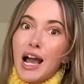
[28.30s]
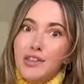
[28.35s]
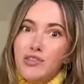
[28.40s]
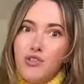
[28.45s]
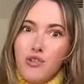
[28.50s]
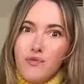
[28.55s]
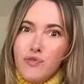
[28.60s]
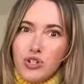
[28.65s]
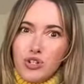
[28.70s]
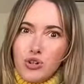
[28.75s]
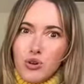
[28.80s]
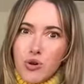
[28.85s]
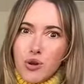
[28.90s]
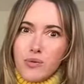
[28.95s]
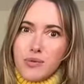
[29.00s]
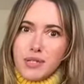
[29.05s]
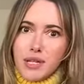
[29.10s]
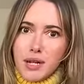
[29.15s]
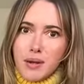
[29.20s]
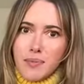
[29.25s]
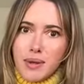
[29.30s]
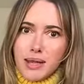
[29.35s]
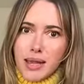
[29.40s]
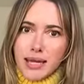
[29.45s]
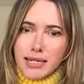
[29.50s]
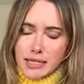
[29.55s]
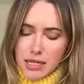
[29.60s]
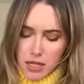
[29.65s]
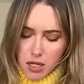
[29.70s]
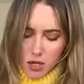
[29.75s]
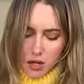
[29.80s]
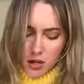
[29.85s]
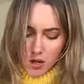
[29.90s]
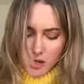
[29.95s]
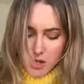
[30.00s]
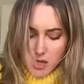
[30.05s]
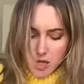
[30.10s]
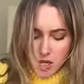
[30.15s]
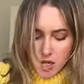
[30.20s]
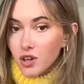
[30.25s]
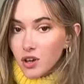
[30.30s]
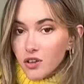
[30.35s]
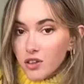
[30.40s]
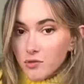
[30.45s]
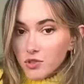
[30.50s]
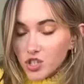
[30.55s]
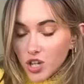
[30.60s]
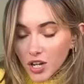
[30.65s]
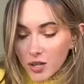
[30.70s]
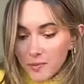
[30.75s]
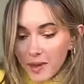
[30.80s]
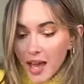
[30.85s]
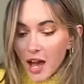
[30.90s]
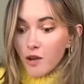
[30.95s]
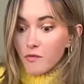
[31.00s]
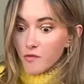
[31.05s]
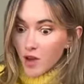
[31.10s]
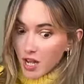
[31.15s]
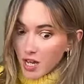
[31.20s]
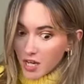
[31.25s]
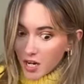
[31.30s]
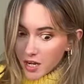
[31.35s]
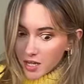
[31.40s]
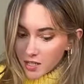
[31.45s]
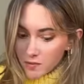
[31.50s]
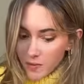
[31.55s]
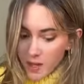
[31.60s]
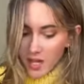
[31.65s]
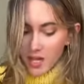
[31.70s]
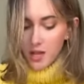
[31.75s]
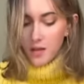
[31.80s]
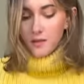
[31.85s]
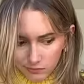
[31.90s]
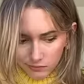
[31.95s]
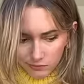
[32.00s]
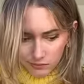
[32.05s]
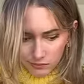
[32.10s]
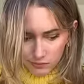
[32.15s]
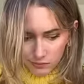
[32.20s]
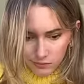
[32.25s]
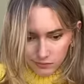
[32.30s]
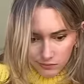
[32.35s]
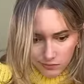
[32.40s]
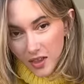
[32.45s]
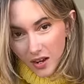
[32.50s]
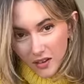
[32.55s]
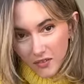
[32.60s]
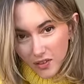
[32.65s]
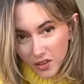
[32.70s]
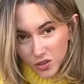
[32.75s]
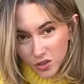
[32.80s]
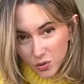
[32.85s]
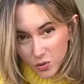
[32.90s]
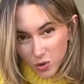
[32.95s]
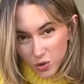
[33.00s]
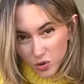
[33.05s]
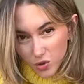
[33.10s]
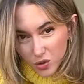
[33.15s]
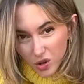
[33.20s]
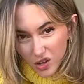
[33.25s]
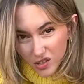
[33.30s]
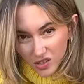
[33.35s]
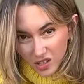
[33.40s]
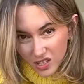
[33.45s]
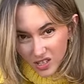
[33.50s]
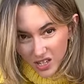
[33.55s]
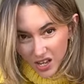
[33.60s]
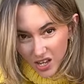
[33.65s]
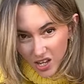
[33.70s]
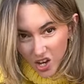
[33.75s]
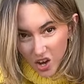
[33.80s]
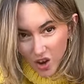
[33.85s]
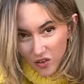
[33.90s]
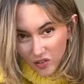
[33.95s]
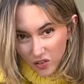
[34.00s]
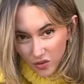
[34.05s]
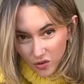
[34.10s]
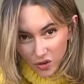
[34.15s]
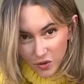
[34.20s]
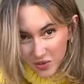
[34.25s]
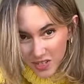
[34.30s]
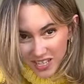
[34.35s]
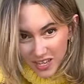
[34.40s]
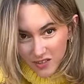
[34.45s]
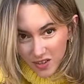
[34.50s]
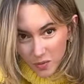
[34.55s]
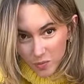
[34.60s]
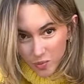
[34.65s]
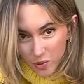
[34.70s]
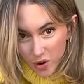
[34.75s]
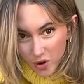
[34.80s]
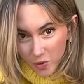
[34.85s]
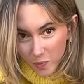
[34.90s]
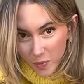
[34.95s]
I thought for sure it was gonna be like $10. The girl that was checking me out recognized me. Then I felt too awkward to ask her to take it off and thought it was giving broke